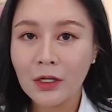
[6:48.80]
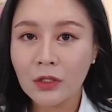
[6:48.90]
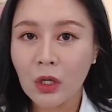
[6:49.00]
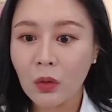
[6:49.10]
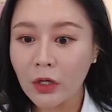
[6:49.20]

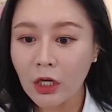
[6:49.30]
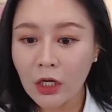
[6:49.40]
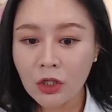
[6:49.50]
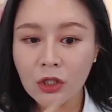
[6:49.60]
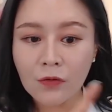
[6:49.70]
So
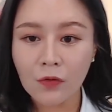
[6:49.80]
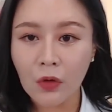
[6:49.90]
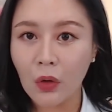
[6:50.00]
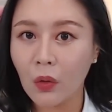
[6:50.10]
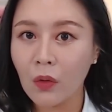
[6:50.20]
each of
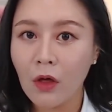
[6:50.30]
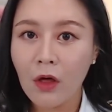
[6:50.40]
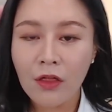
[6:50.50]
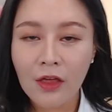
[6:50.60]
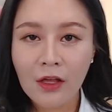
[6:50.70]
you
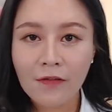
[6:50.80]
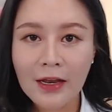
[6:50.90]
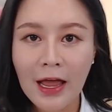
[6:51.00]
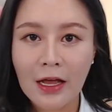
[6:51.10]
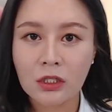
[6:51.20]
think of
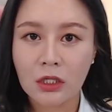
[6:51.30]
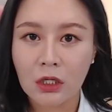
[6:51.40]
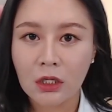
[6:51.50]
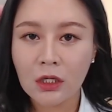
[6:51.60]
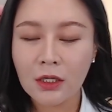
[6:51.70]
an
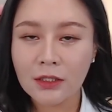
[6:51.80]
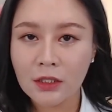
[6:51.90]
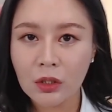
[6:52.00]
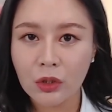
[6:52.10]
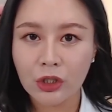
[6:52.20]
answer, a
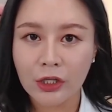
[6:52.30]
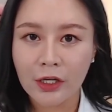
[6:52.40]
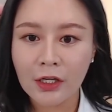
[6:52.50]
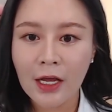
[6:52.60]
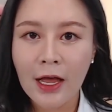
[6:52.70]

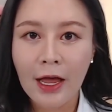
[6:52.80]
solution,